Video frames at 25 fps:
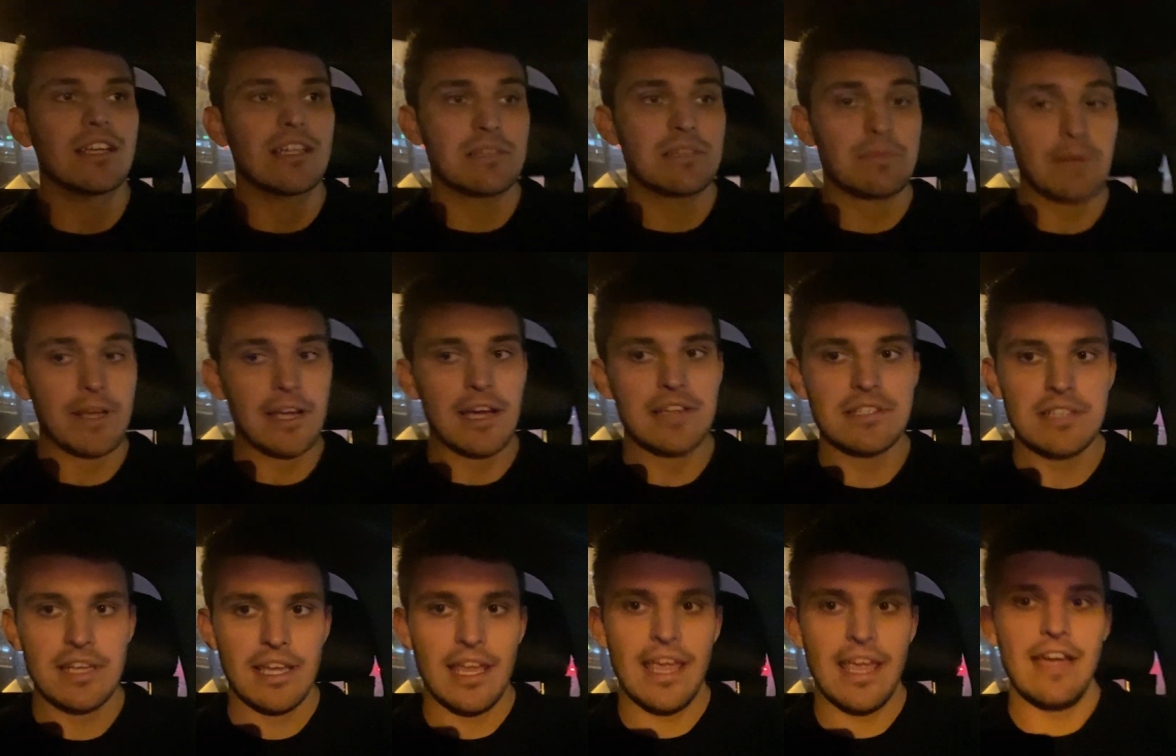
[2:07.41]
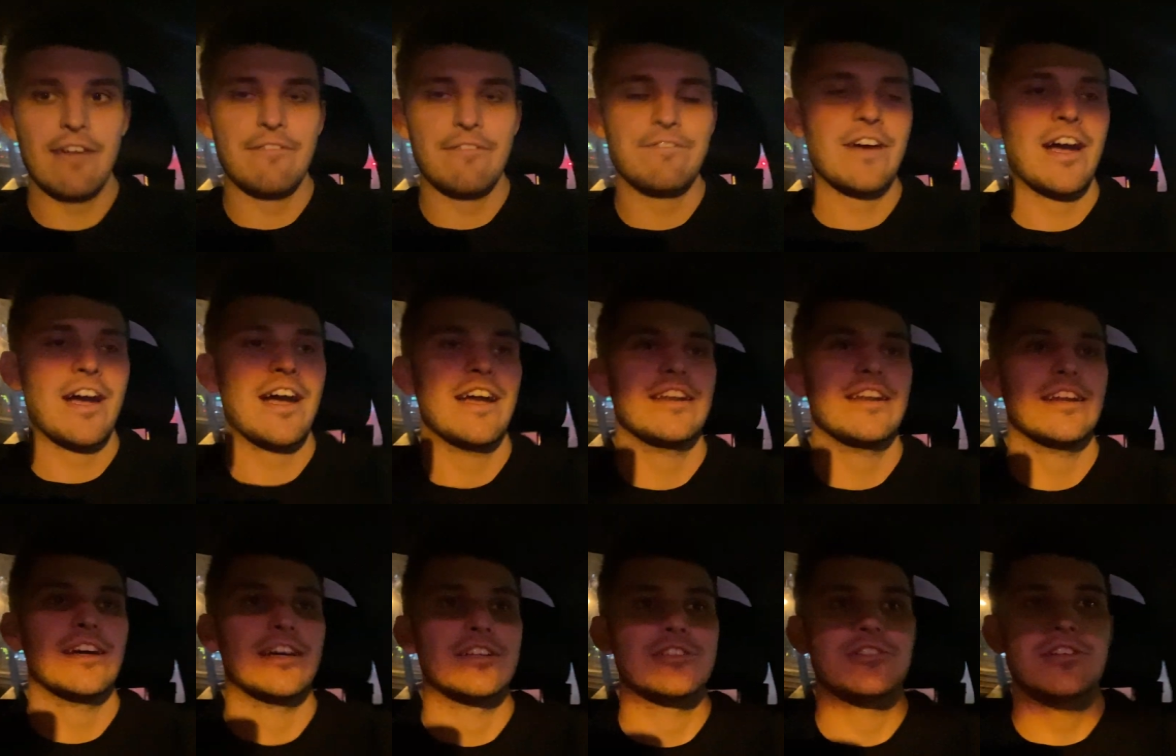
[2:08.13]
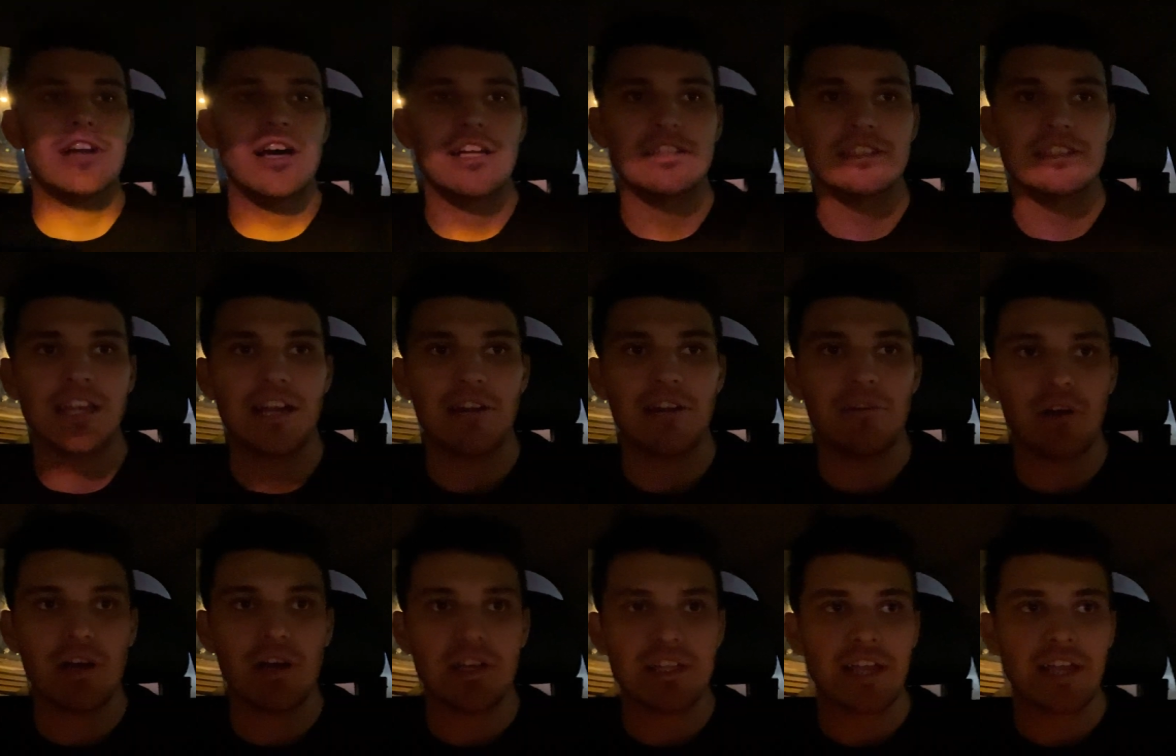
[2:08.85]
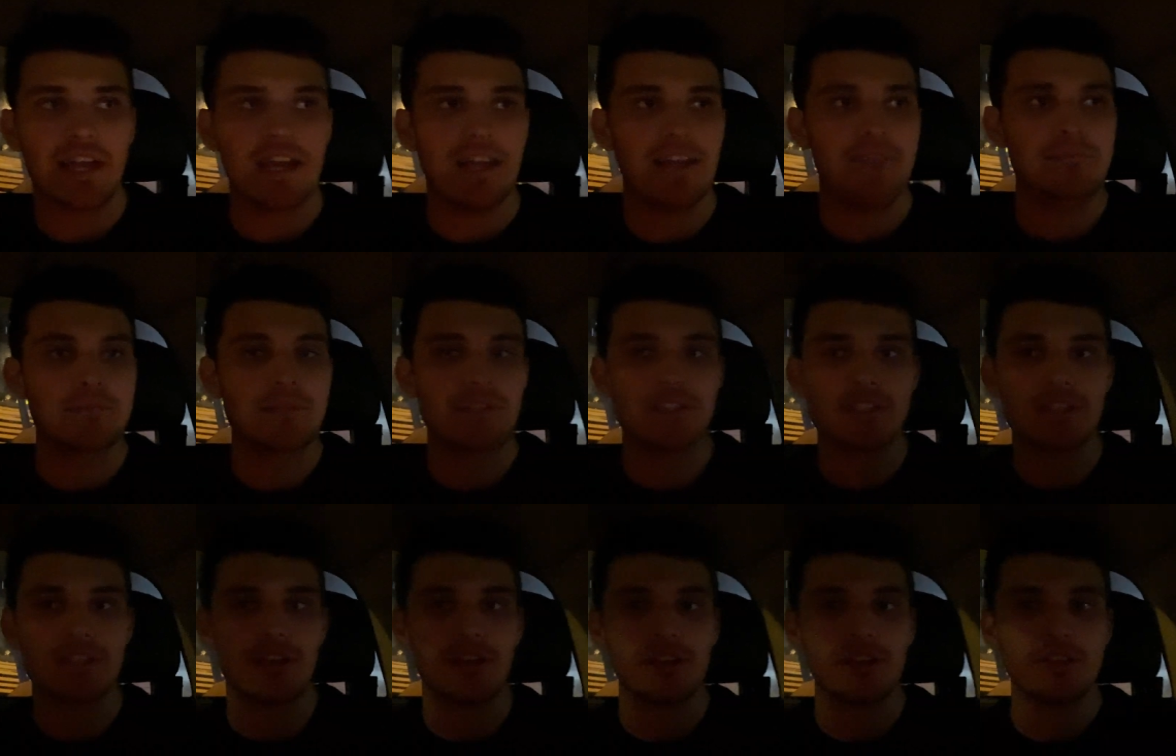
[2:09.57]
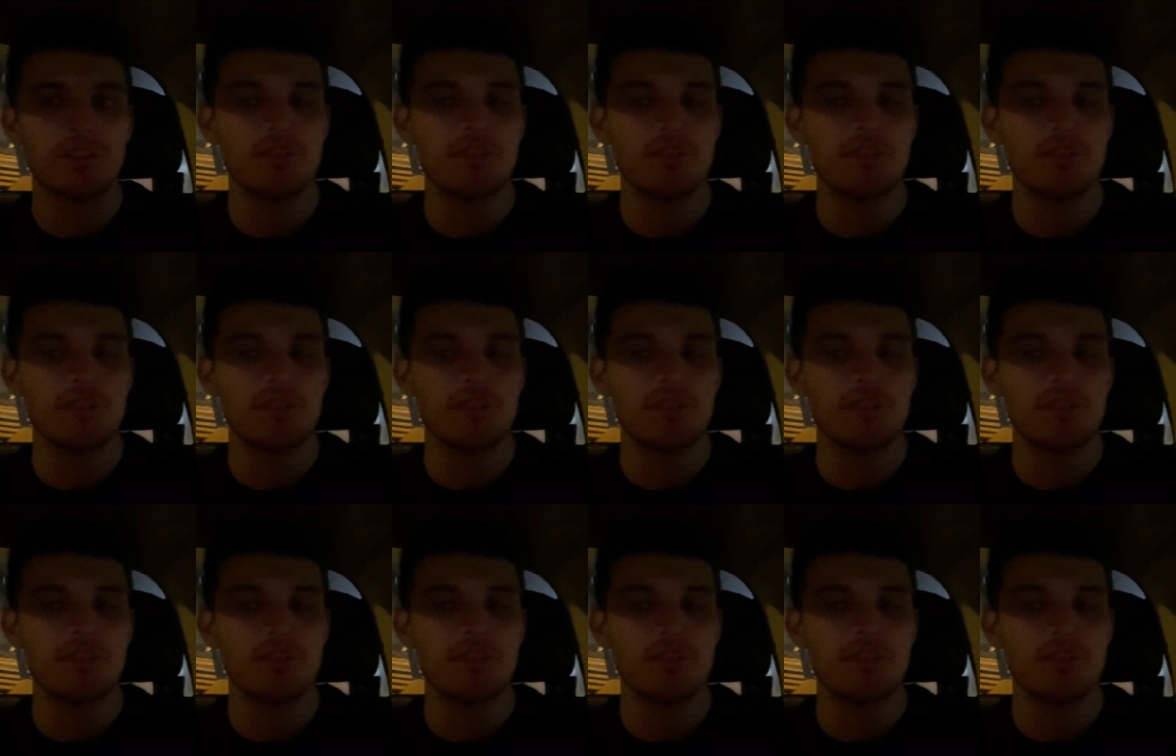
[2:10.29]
It's because I can't find a truck that I want yet, and I'm still